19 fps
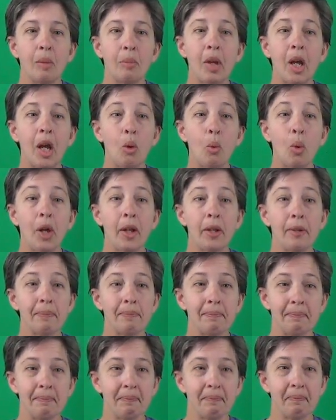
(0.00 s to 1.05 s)
Part 1,
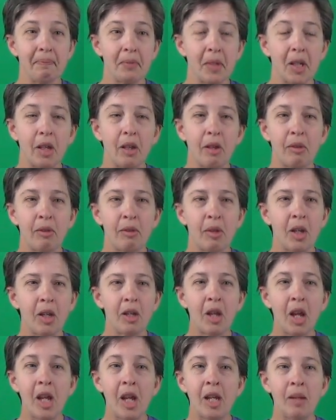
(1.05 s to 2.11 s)
the
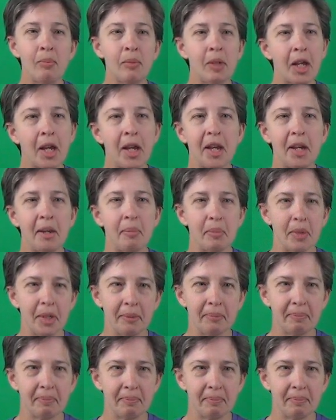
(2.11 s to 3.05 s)
name game.